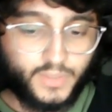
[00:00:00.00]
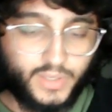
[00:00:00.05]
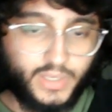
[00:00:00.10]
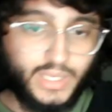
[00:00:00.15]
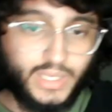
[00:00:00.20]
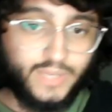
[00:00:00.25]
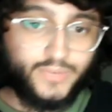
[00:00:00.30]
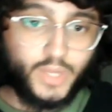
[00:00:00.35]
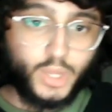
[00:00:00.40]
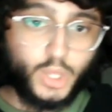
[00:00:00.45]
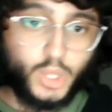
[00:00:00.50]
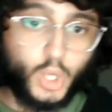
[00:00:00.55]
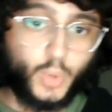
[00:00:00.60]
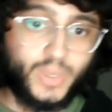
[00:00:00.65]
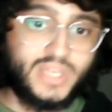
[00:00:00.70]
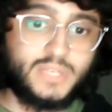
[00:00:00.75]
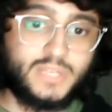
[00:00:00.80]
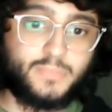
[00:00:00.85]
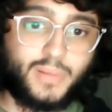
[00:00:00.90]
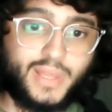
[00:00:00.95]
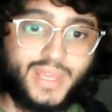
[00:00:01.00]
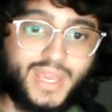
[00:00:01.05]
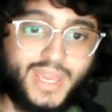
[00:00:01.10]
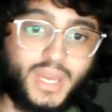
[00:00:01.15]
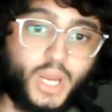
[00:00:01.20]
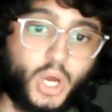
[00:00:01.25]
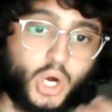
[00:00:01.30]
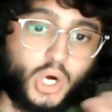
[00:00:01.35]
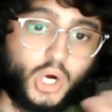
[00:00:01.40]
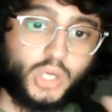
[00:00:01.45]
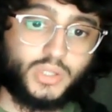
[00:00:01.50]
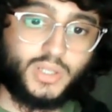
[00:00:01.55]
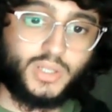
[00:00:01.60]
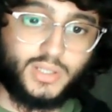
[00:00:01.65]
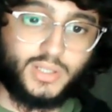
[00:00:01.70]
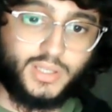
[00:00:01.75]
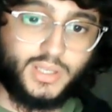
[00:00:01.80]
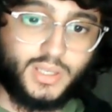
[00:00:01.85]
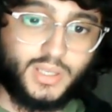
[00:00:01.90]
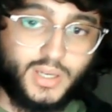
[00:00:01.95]
even though he's playing in a harder
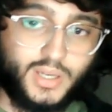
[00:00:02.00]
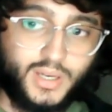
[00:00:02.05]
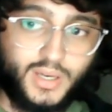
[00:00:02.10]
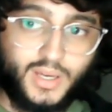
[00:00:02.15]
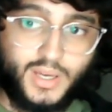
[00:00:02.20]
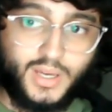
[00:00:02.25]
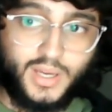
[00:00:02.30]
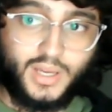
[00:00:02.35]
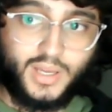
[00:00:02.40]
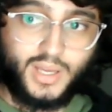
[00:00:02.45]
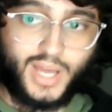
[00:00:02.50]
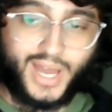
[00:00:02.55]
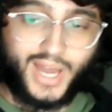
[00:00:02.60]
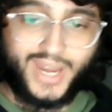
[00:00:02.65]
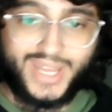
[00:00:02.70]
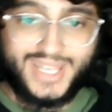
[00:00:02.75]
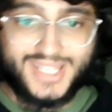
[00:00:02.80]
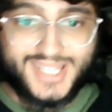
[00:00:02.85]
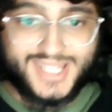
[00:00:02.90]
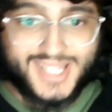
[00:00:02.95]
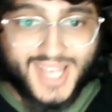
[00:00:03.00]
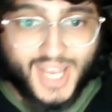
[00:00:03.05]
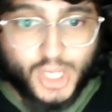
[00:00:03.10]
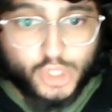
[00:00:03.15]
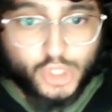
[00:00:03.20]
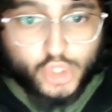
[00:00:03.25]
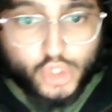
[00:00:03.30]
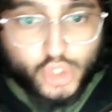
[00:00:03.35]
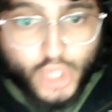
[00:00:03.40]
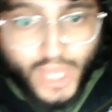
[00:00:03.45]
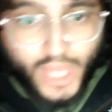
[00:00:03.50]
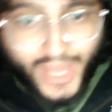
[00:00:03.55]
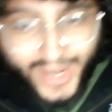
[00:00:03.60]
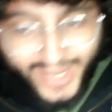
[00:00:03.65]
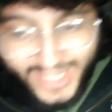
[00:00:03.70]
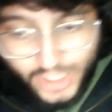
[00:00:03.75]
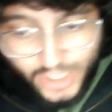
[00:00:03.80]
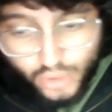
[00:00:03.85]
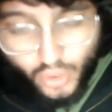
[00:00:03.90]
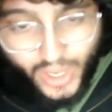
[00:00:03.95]
league, and his
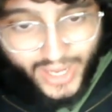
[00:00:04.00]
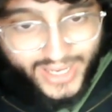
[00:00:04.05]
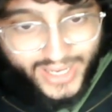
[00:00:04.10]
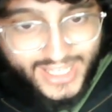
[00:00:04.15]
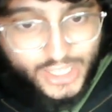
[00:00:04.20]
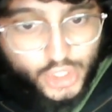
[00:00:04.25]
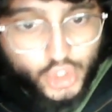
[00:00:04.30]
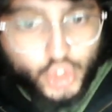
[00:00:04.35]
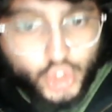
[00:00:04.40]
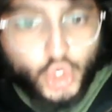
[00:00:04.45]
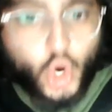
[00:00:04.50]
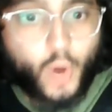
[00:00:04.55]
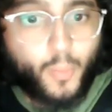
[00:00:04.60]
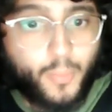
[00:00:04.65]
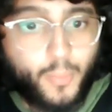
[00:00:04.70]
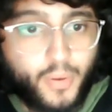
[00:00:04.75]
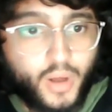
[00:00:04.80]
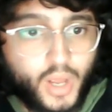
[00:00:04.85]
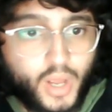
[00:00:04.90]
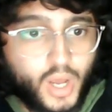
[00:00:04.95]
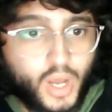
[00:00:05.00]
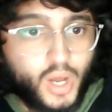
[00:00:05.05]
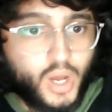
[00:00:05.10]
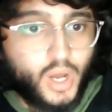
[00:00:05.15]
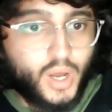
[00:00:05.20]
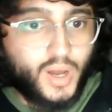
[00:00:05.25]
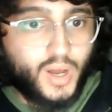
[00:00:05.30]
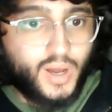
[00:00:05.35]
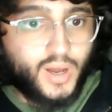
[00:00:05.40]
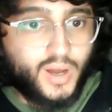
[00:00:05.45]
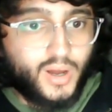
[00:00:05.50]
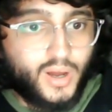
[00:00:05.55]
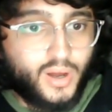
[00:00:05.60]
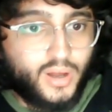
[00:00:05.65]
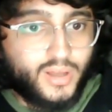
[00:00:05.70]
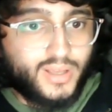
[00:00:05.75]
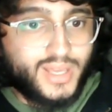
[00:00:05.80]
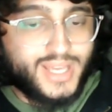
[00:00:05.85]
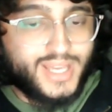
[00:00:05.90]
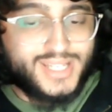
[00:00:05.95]
job
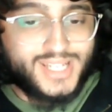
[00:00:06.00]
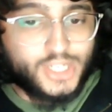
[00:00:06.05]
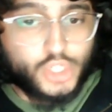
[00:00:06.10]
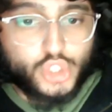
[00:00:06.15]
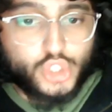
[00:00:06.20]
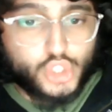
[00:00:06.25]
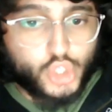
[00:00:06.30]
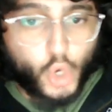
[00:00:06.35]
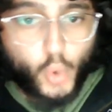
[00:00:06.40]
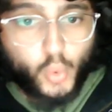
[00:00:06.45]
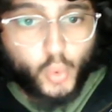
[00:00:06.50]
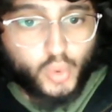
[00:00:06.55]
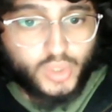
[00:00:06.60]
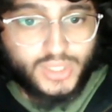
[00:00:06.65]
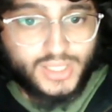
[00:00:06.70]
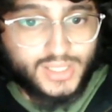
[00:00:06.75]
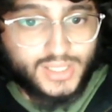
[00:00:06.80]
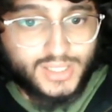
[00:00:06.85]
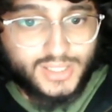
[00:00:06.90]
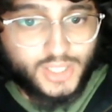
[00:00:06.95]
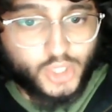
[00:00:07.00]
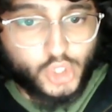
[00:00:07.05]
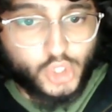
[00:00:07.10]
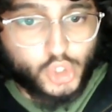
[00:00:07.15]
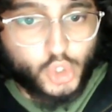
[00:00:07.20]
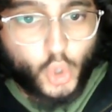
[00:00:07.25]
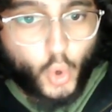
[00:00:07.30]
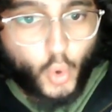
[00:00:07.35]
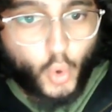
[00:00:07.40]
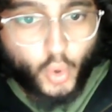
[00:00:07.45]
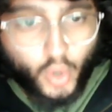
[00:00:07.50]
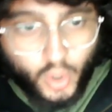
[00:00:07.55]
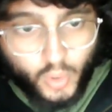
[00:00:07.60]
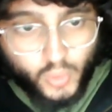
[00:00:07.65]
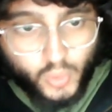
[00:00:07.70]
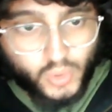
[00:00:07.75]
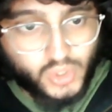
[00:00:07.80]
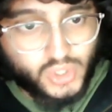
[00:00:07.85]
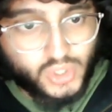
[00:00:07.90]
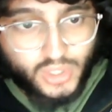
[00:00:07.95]
isn't solely to score
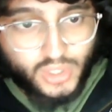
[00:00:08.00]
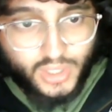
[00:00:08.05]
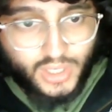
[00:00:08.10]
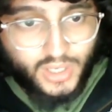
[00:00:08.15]
goals.